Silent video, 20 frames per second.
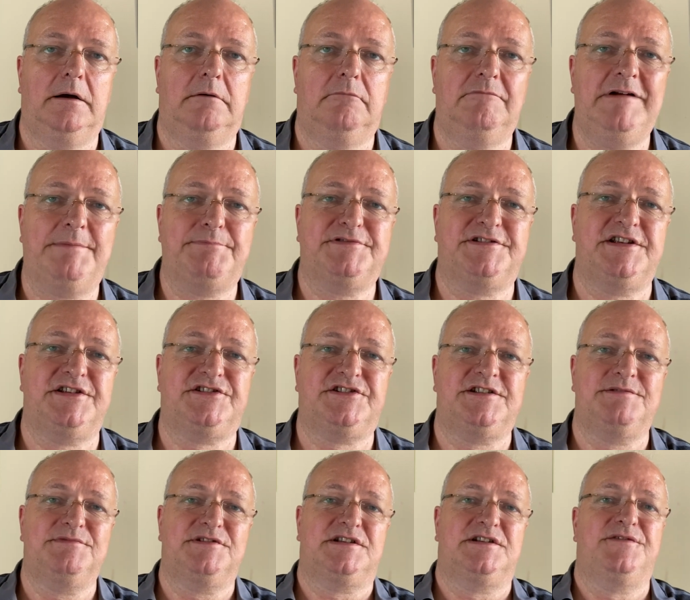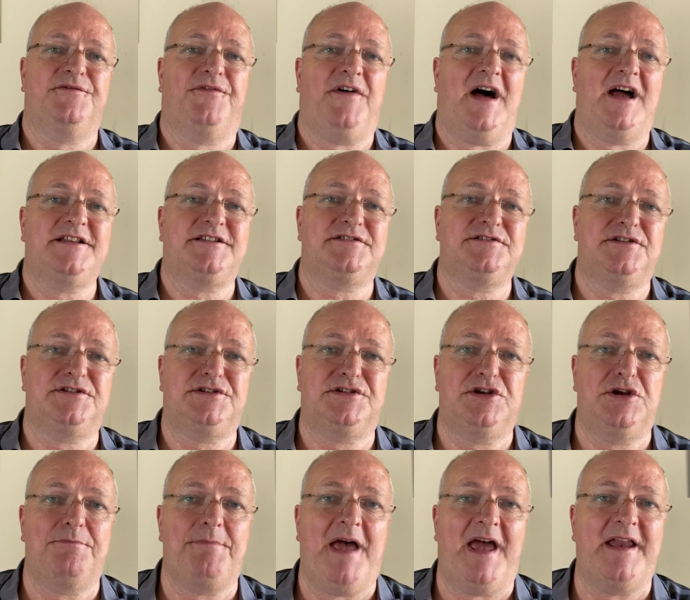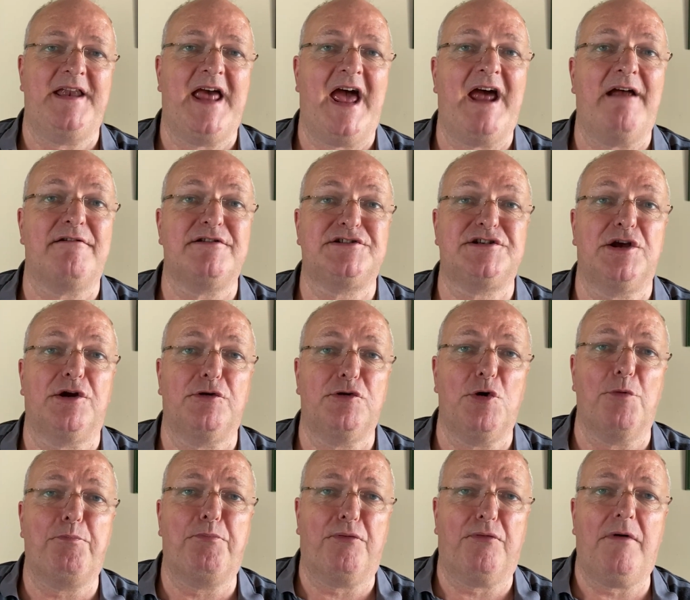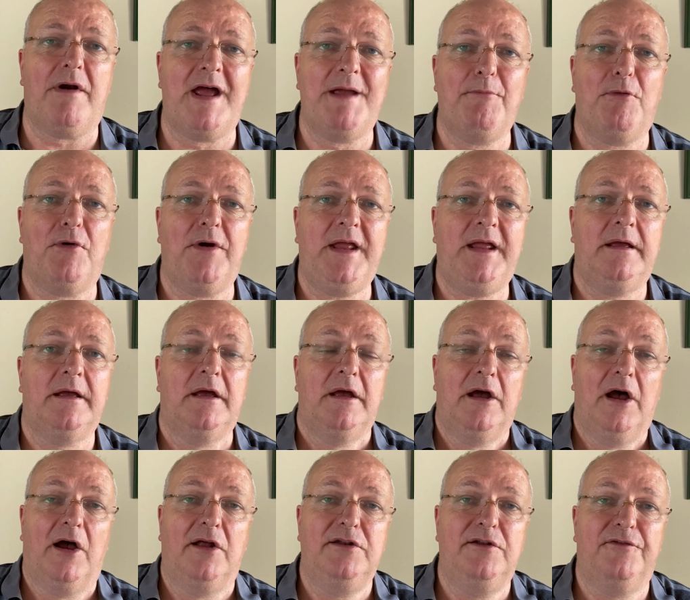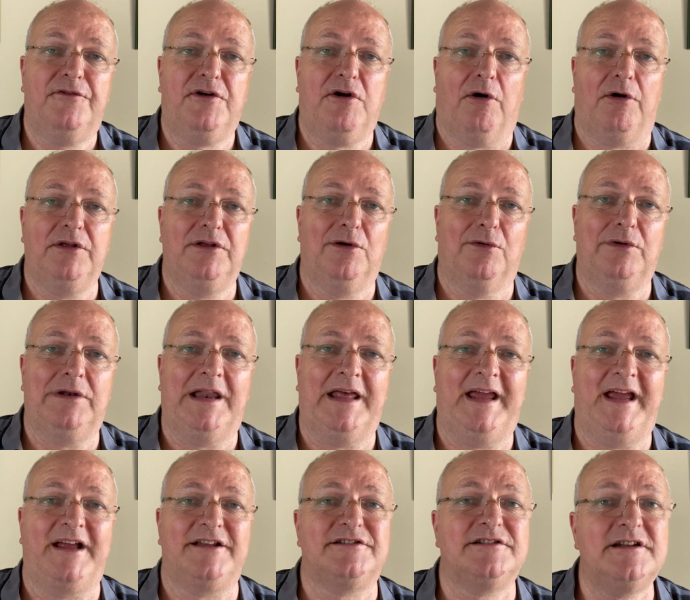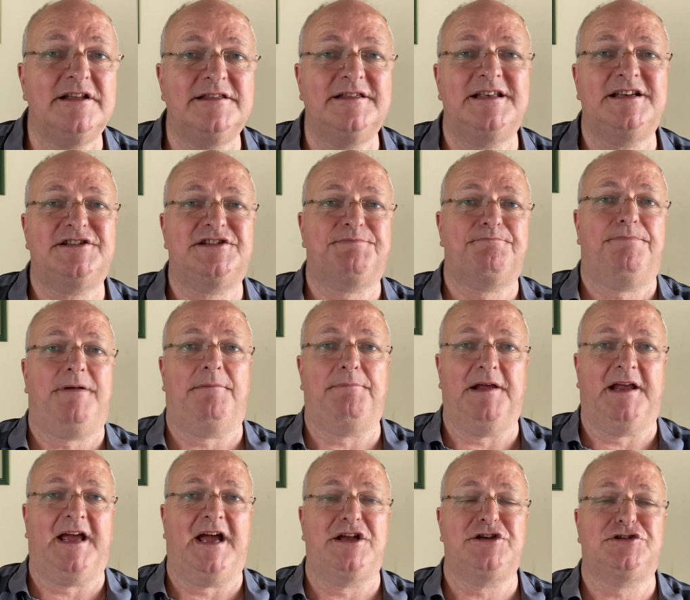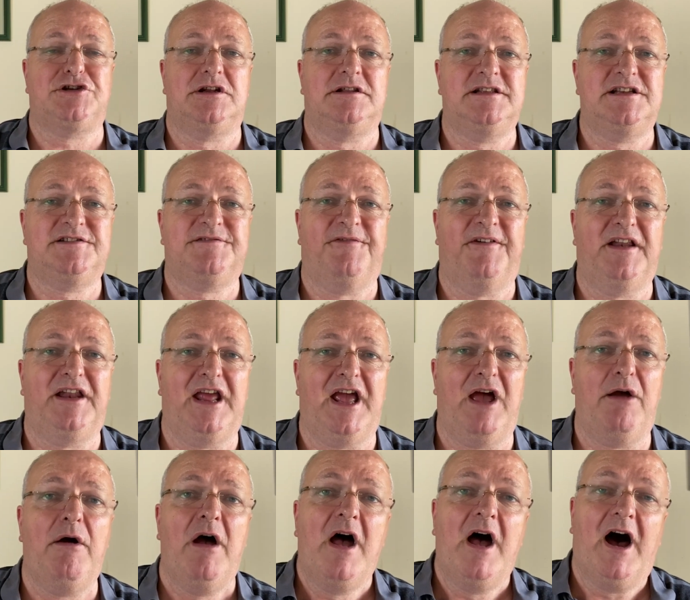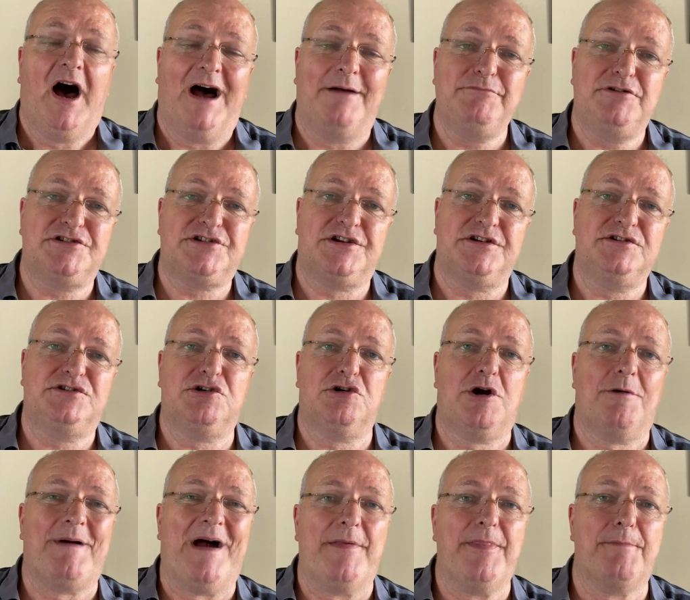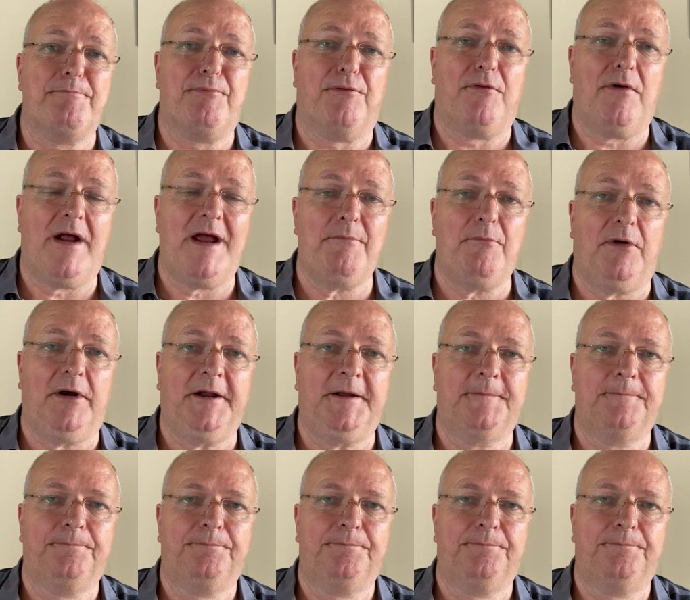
Rep systems are divided into two main areas. Your primary and you've got your lead. And in this publication, in this video, I'm just going to talk about the primary.